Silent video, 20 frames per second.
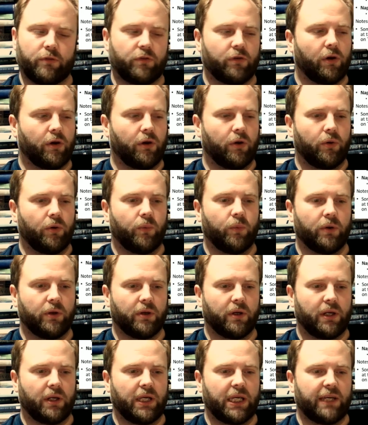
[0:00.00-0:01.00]
so we're
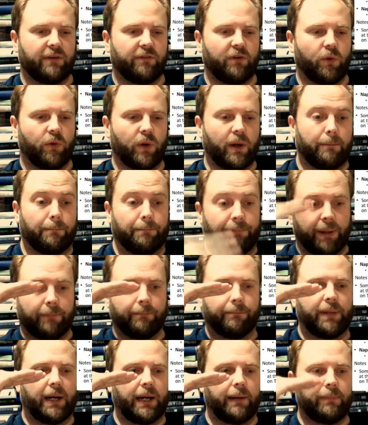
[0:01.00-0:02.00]
going to give you a
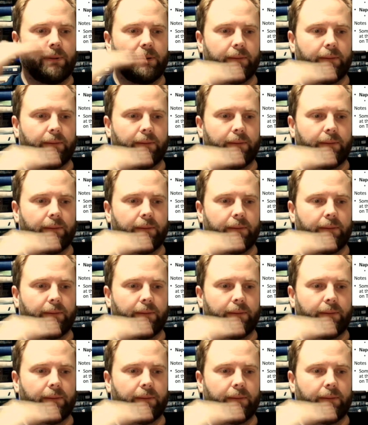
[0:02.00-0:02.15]
bump up.